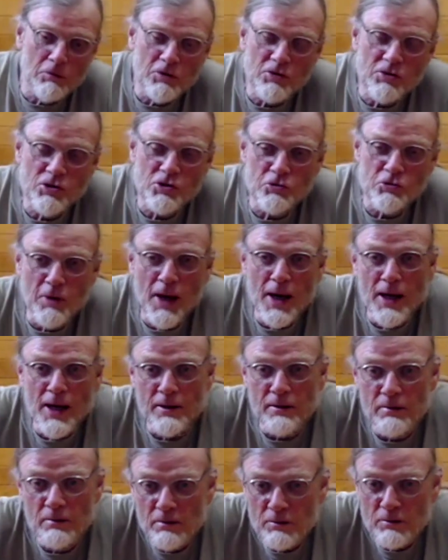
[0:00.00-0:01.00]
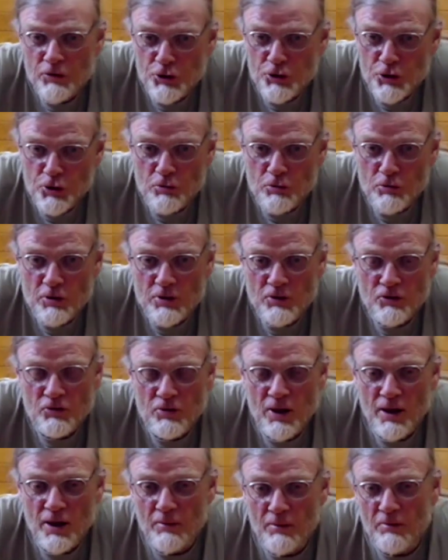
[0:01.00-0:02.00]
a straight shoot
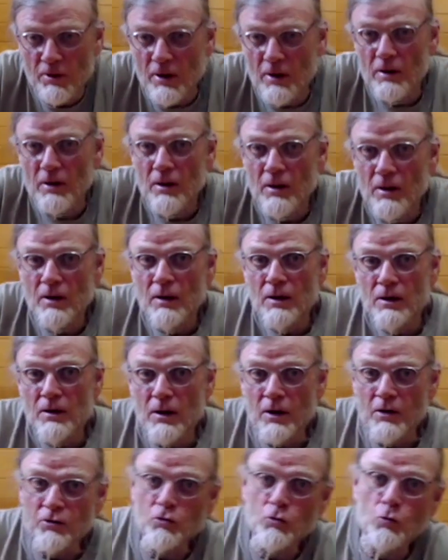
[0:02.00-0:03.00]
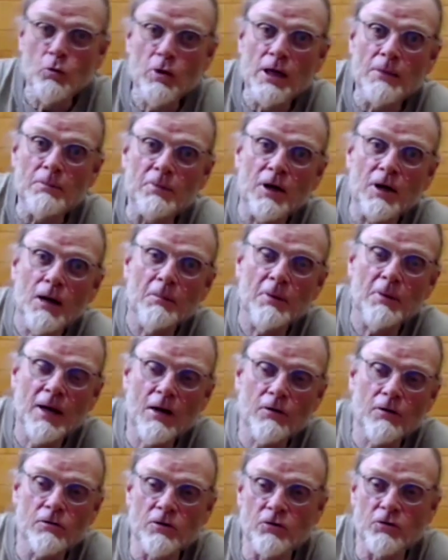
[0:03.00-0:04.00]
instead of a sweep coming
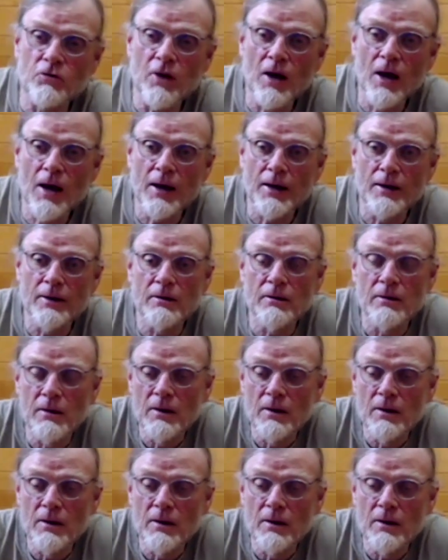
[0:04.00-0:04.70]
out the side.